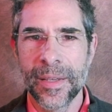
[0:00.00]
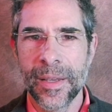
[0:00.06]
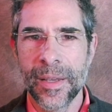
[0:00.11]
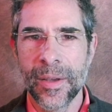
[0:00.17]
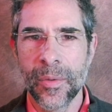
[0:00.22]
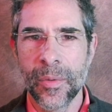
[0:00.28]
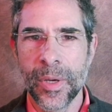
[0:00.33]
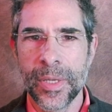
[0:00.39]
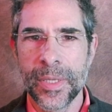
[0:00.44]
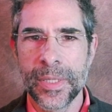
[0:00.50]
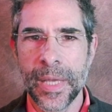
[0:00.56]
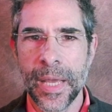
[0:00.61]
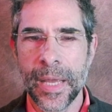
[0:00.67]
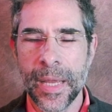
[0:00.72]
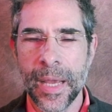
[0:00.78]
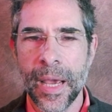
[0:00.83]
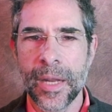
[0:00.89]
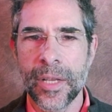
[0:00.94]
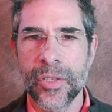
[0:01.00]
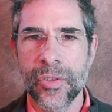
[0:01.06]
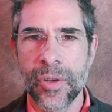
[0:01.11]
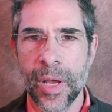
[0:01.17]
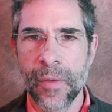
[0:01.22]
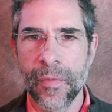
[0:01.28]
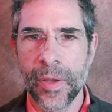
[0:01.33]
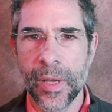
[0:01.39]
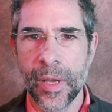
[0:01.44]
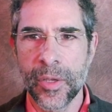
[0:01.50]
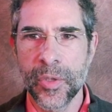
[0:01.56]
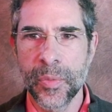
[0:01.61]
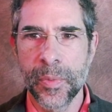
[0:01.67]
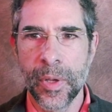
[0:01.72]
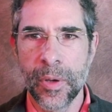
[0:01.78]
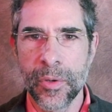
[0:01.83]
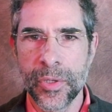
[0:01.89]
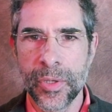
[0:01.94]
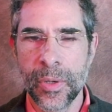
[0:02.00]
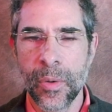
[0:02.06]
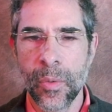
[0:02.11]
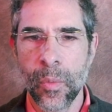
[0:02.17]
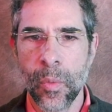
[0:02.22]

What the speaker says: It was a catastrophic explosion